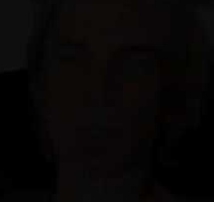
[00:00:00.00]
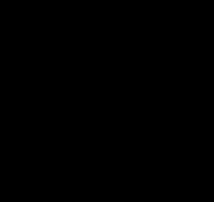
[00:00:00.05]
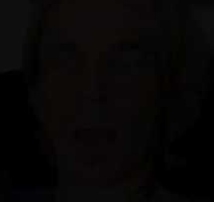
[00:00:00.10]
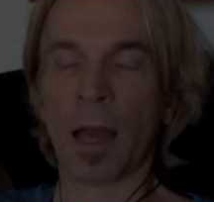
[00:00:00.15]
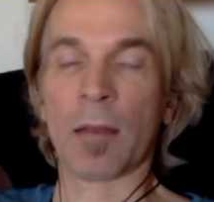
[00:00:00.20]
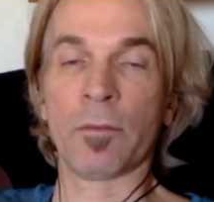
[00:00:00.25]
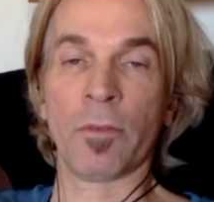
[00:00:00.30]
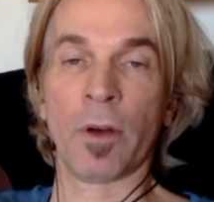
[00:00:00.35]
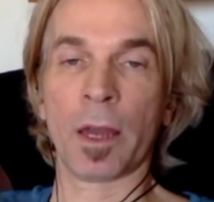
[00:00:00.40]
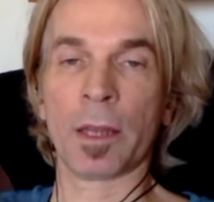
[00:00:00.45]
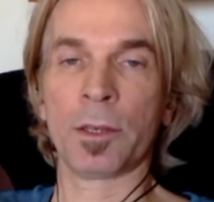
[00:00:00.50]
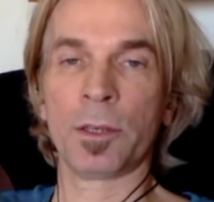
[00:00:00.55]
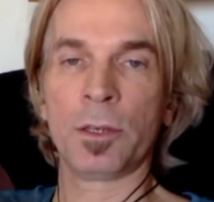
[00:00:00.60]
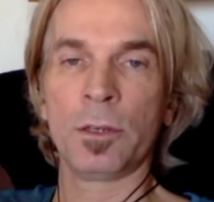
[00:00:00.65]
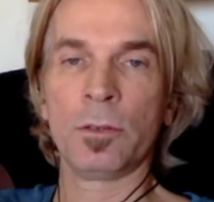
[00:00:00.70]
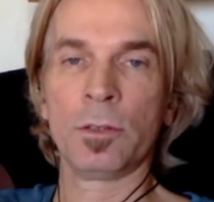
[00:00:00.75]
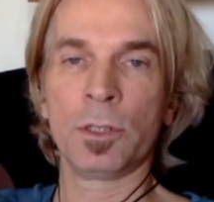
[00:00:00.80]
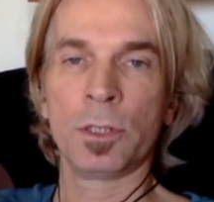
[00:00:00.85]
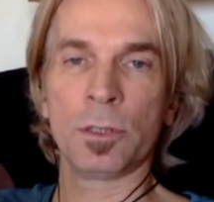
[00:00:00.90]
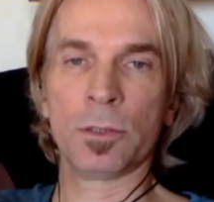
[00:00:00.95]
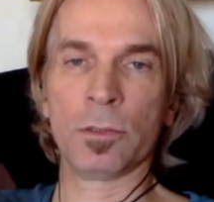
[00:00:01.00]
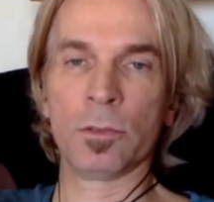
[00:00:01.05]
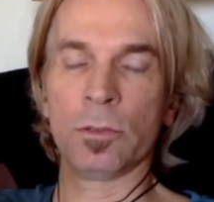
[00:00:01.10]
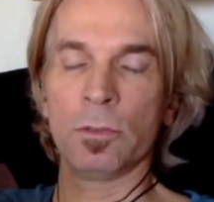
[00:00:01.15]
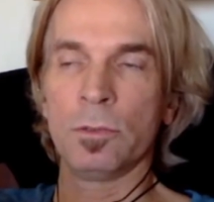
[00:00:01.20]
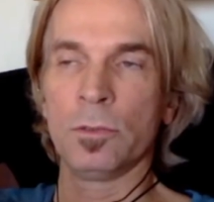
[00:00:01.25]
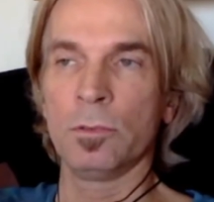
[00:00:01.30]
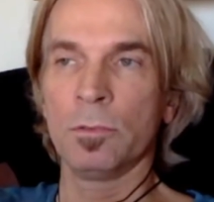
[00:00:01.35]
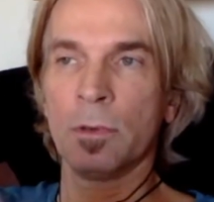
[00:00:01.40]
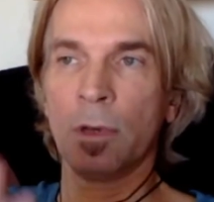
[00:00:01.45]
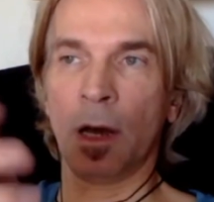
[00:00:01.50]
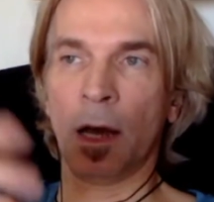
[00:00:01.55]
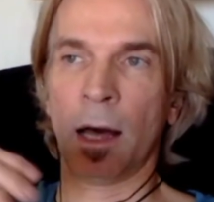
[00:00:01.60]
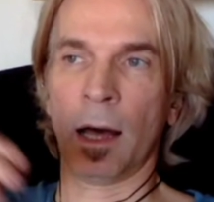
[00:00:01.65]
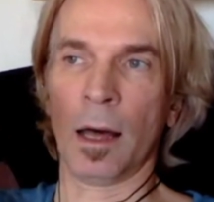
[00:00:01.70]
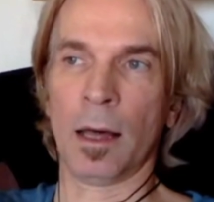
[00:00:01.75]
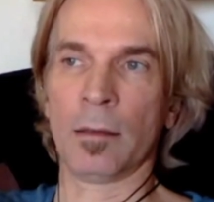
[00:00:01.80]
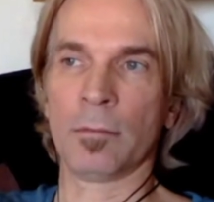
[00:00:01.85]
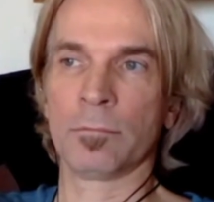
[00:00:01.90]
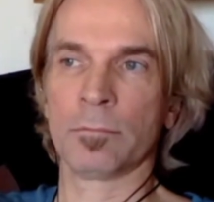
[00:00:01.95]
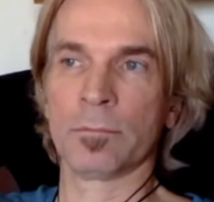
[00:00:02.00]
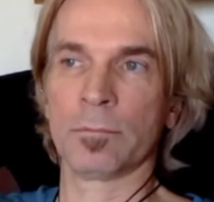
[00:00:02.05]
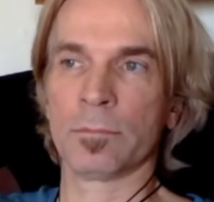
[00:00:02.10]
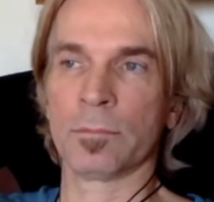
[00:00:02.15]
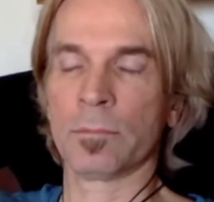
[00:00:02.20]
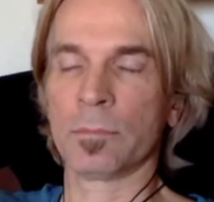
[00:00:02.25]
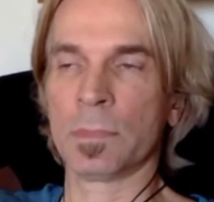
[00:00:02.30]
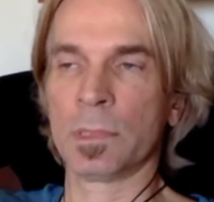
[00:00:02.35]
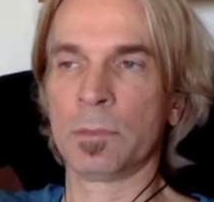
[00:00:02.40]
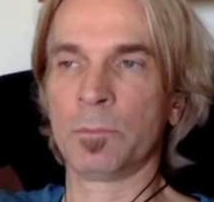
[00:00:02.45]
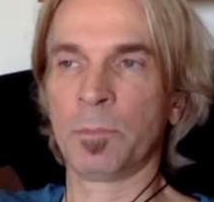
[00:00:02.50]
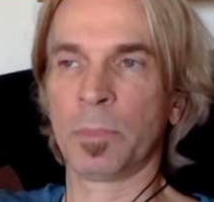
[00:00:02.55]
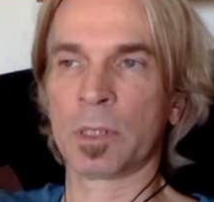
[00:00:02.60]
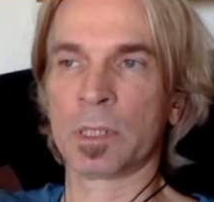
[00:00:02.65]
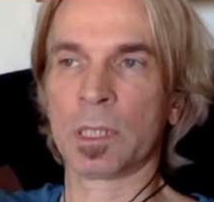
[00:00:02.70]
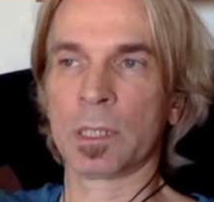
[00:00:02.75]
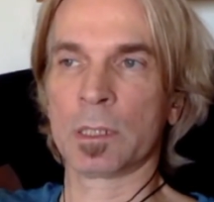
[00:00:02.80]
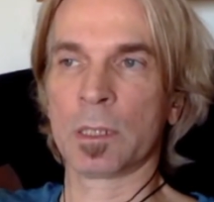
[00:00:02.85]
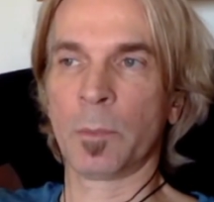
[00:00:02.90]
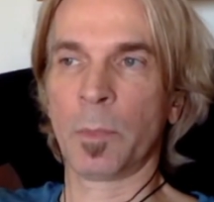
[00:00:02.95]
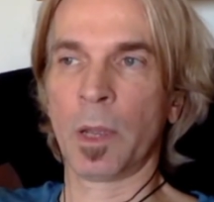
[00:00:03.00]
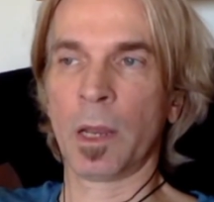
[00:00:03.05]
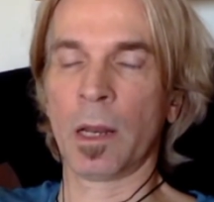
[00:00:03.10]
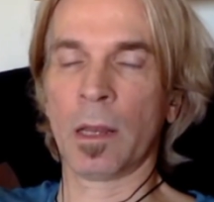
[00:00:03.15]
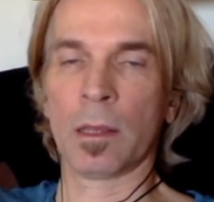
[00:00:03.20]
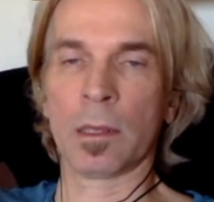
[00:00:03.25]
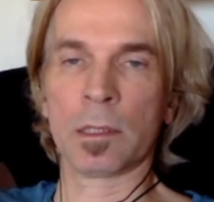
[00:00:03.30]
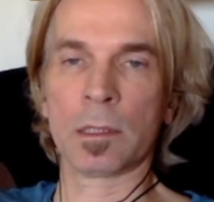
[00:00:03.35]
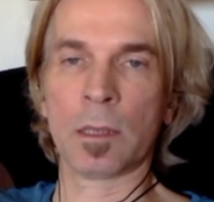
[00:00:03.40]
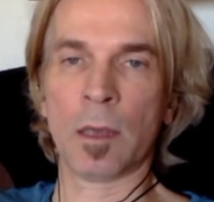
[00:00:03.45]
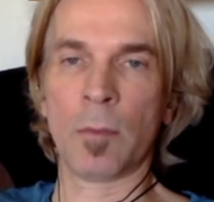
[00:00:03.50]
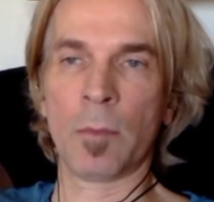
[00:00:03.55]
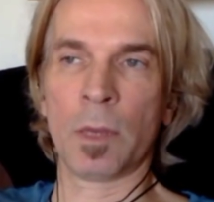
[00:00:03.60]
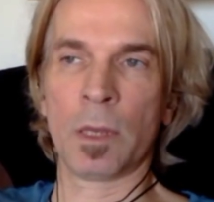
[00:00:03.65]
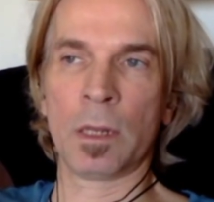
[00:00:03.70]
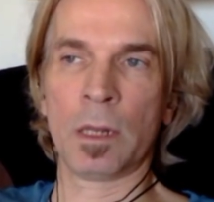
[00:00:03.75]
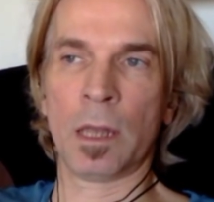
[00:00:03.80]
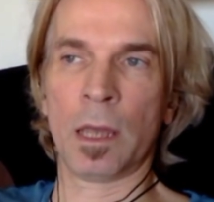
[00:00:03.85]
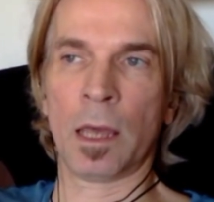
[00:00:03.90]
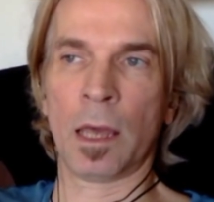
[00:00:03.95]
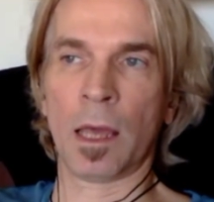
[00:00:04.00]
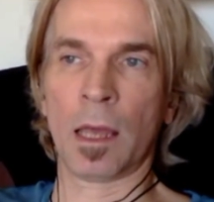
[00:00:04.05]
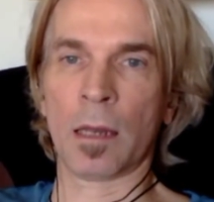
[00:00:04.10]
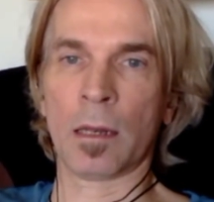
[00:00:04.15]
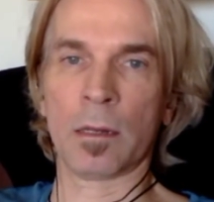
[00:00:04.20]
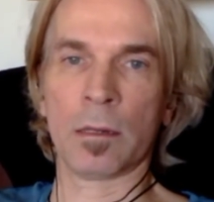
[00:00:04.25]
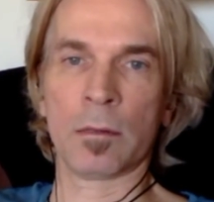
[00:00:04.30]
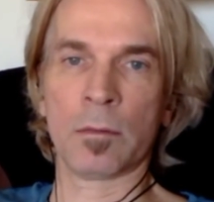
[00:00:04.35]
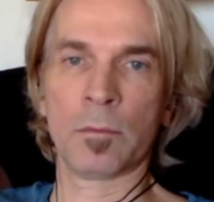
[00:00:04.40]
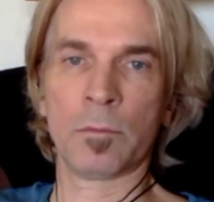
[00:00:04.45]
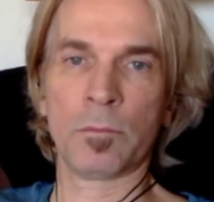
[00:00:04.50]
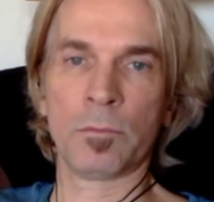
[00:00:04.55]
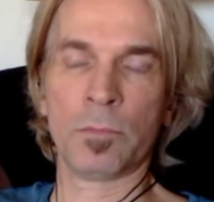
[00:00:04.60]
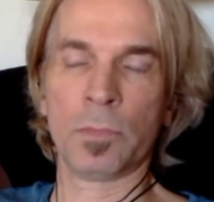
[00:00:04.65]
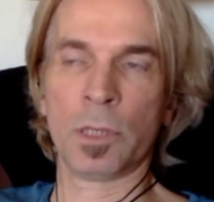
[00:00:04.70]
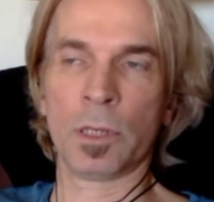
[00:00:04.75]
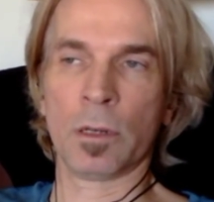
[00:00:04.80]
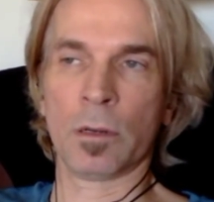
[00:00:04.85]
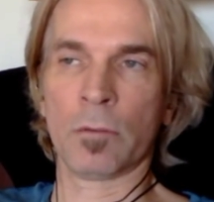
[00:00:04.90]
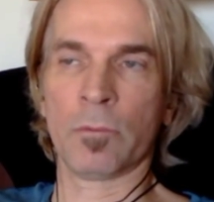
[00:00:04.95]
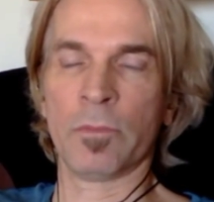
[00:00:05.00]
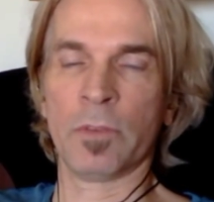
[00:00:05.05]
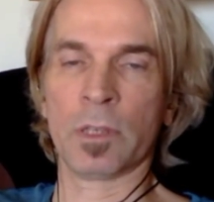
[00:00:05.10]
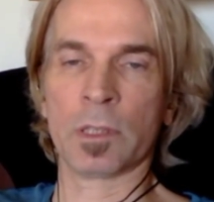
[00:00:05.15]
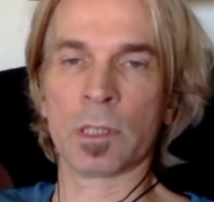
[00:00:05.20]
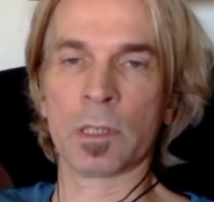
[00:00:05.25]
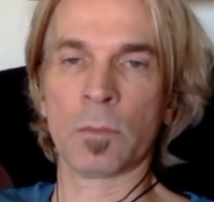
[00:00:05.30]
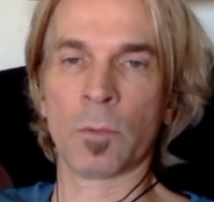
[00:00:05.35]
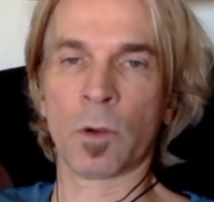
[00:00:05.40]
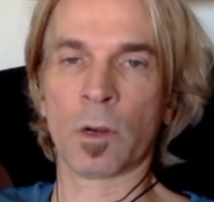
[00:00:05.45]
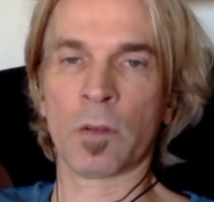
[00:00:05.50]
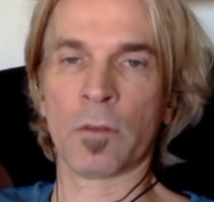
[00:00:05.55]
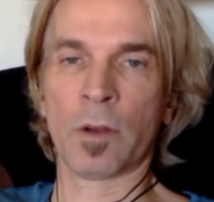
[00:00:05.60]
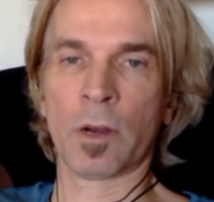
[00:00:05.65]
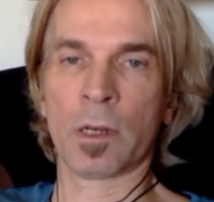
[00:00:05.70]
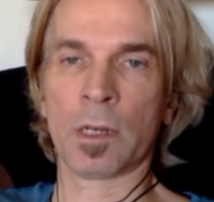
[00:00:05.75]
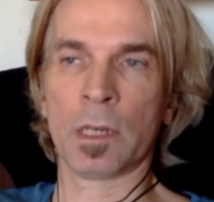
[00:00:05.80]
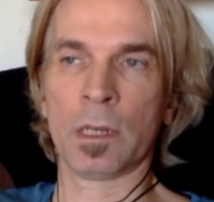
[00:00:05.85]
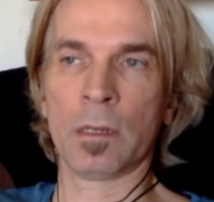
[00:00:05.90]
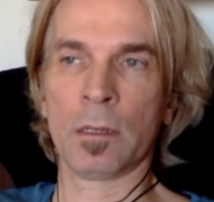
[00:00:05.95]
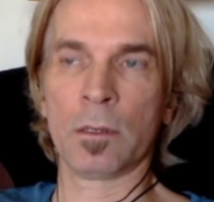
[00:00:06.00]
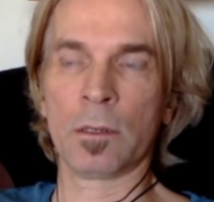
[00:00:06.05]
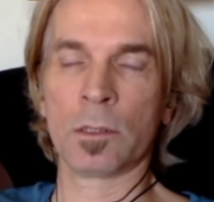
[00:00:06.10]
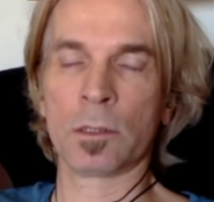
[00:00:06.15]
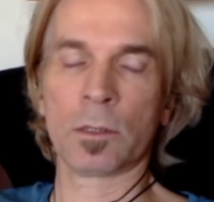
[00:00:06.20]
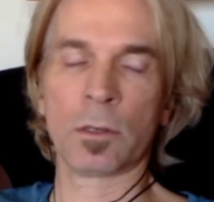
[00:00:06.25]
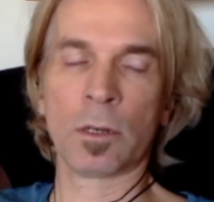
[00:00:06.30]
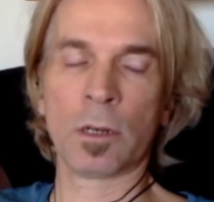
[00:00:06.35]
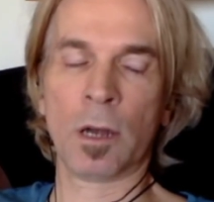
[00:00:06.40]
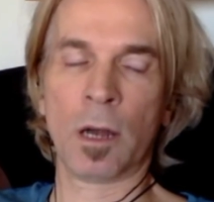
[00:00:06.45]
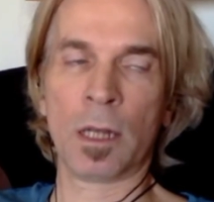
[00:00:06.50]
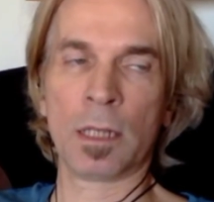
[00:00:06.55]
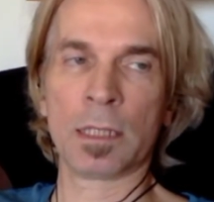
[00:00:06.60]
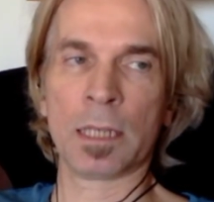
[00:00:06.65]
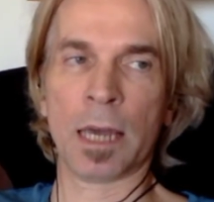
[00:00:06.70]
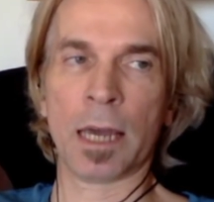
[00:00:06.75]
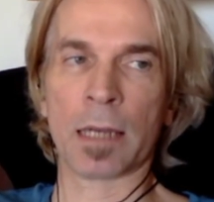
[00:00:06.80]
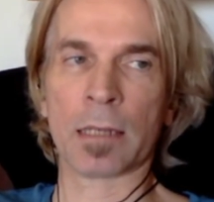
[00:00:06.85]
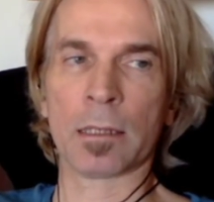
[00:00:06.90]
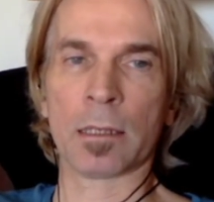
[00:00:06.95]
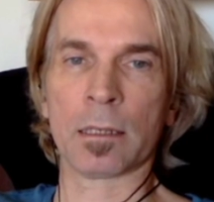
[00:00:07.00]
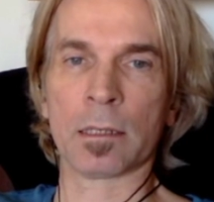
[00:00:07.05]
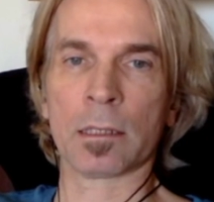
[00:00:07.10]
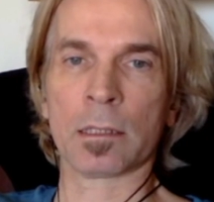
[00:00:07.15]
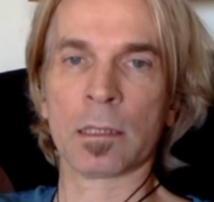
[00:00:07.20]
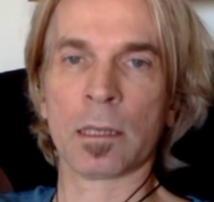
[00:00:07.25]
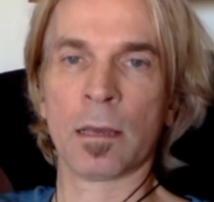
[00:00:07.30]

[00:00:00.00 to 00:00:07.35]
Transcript: I invite you to participate in the summit and visit one of our dealers or contact us.